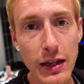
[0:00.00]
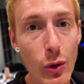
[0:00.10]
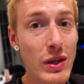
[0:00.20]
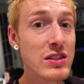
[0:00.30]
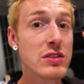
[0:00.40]

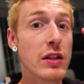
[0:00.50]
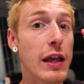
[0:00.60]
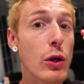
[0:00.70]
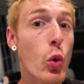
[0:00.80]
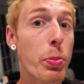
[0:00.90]
Now
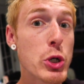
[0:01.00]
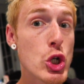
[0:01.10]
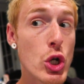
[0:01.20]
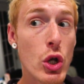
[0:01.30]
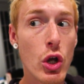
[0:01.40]
instantly,
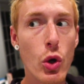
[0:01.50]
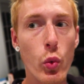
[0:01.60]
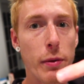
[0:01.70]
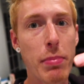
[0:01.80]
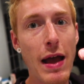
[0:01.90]
whoosh,
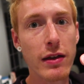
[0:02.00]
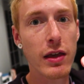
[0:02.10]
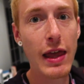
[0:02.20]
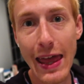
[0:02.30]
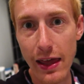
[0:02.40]
we're
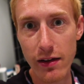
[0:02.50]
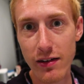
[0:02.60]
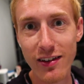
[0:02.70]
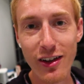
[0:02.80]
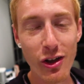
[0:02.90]
back
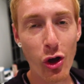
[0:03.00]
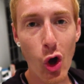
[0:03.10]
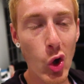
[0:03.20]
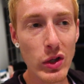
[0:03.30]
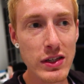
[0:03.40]
here at
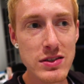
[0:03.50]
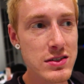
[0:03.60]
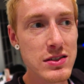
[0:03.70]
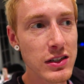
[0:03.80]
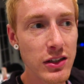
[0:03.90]

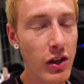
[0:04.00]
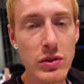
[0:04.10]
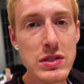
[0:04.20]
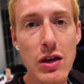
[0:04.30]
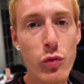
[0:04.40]
Holly's, you know,
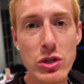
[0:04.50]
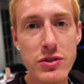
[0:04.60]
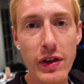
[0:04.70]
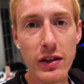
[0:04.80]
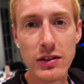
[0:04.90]
in the southwest
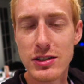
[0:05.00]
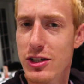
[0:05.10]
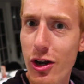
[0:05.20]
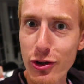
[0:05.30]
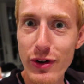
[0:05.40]
of England. It's
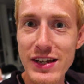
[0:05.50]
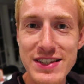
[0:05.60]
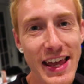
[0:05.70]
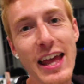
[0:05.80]
kind of crazy.